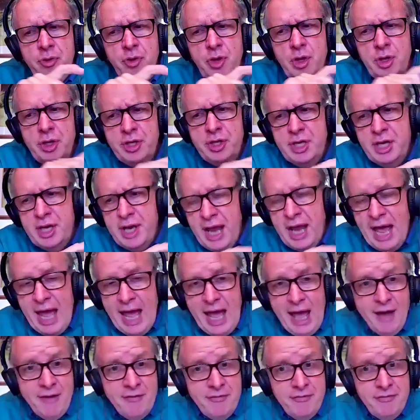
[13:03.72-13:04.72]
didn't
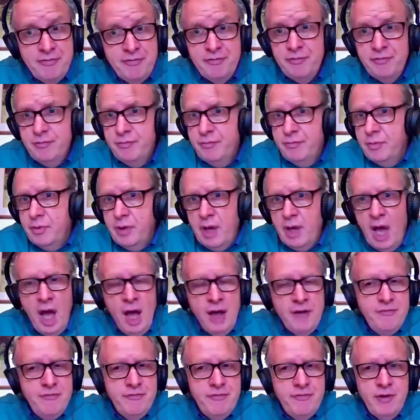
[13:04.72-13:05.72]
have
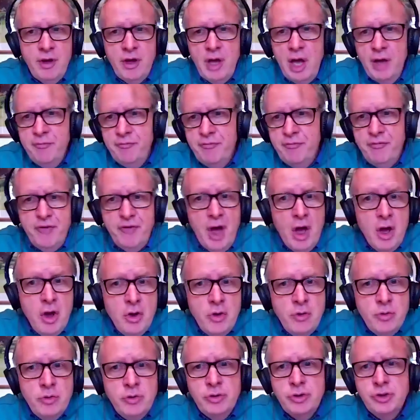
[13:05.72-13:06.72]

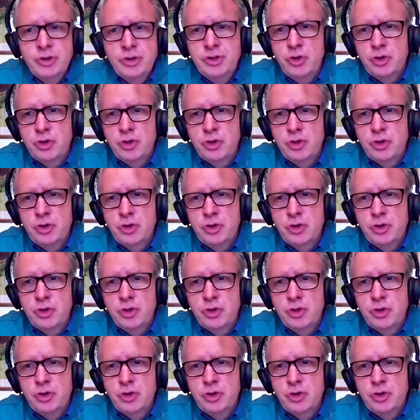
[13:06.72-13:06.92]
iPhones uh,